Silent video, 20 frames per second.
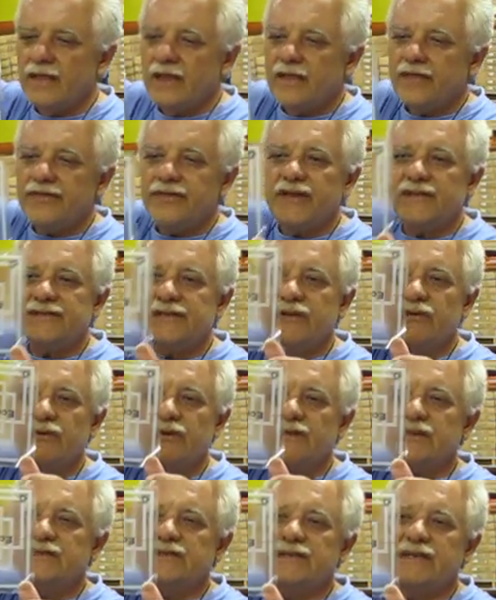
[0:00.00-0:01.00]
These here are
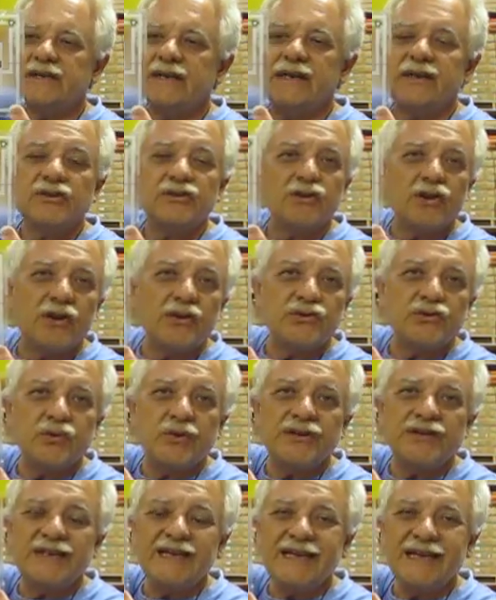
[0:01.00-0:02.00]
listed at
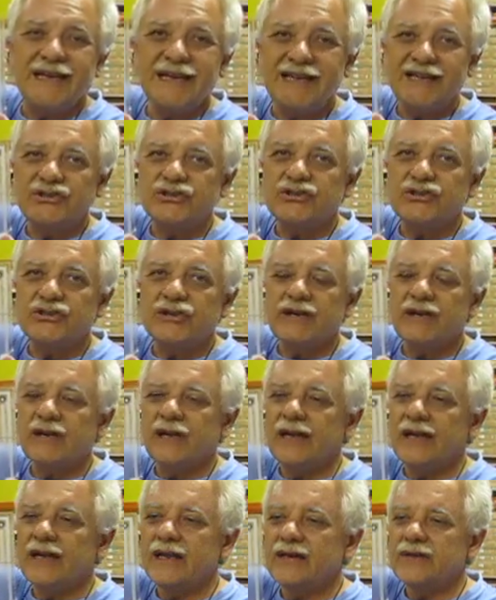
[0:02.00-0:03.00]
$1.20 each,
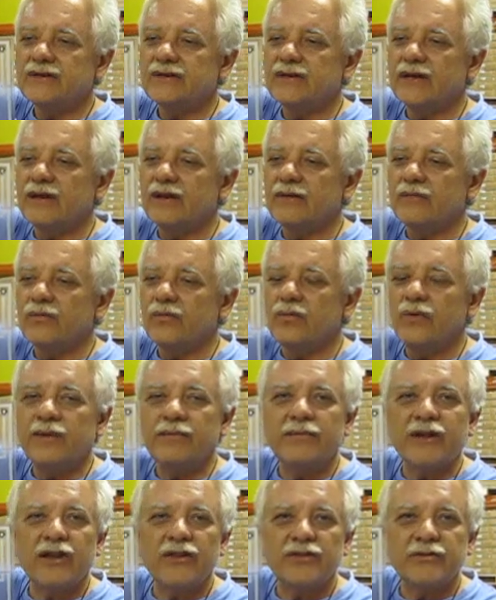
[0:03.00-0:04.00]
and we
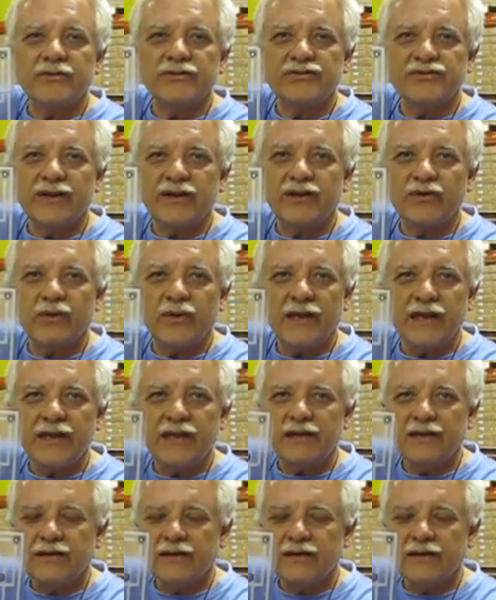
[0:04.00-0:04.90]
mail them Australia-wide,